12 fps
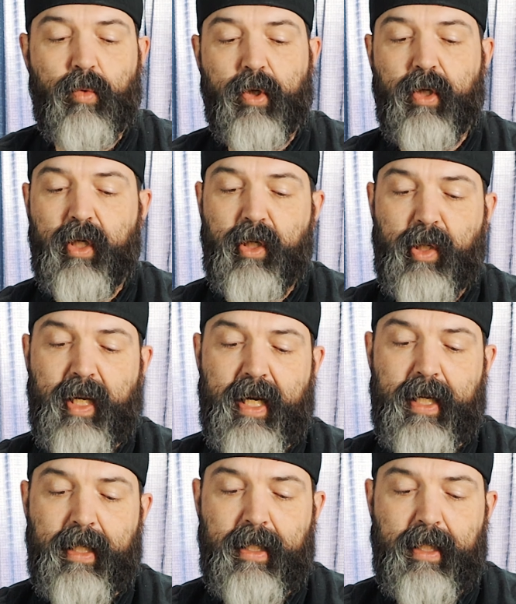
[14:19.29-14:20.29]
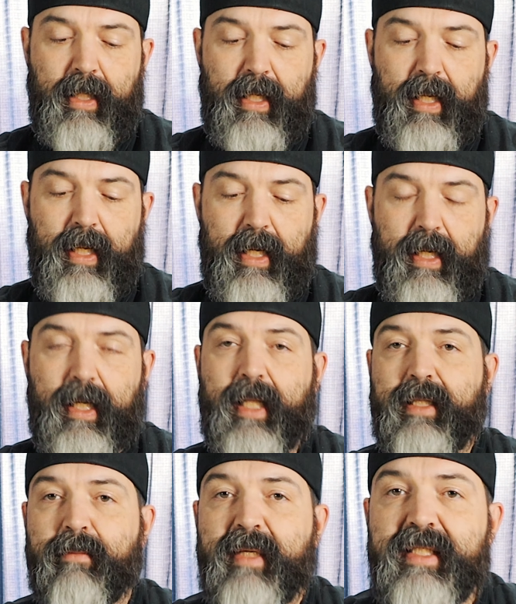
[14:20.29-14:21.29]
we're gonna uh,
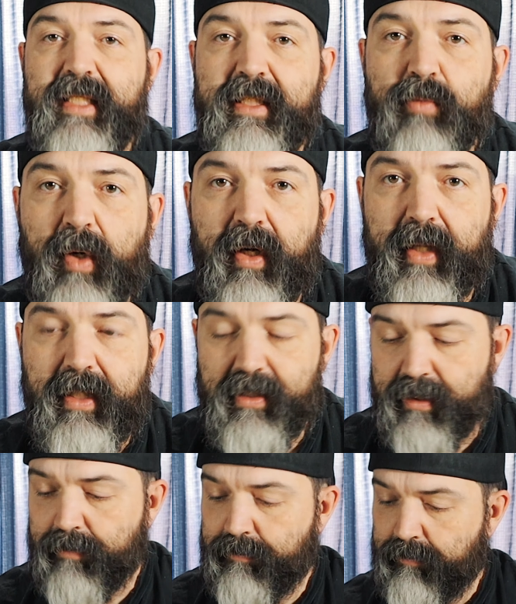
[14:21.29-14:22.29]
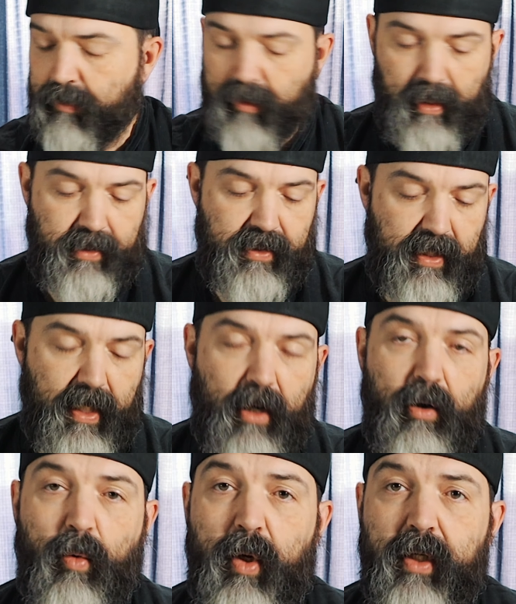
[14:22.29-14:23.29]
let the missus wear this and see
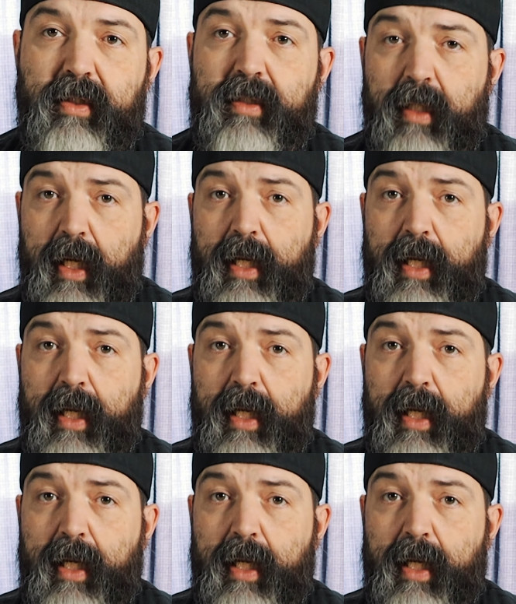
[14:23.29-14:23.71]
how it works.